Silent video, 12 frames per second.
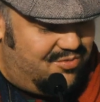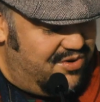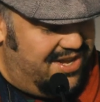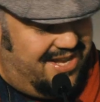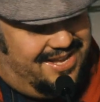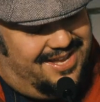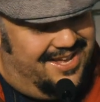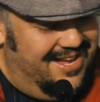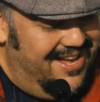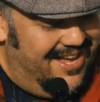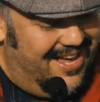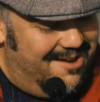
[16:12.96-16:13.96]
3
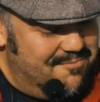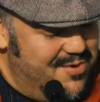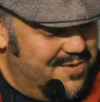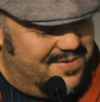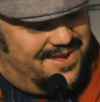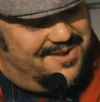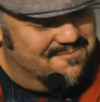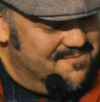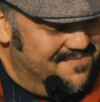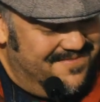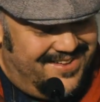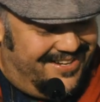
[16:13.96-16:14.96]
movie,
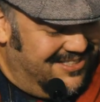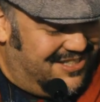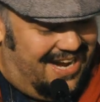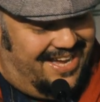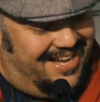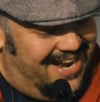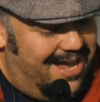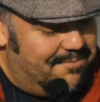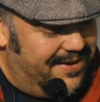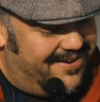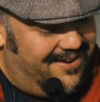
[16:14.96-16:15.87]
giant epic